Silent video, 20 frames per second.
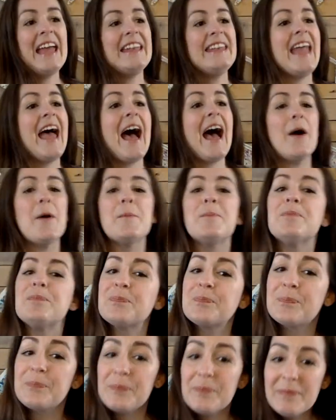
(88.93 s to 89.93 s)
Now,
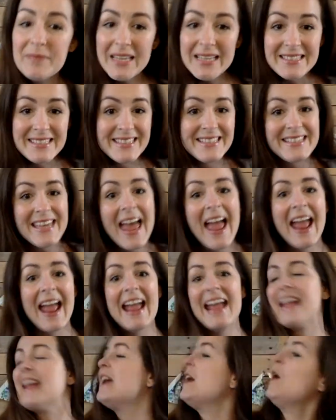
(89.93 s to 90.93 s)

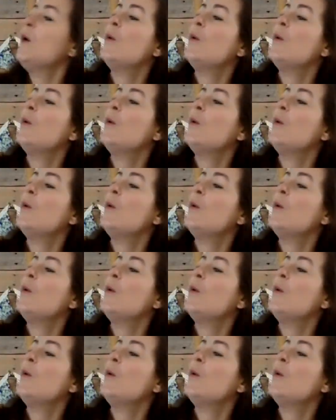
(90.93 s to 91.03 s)
today,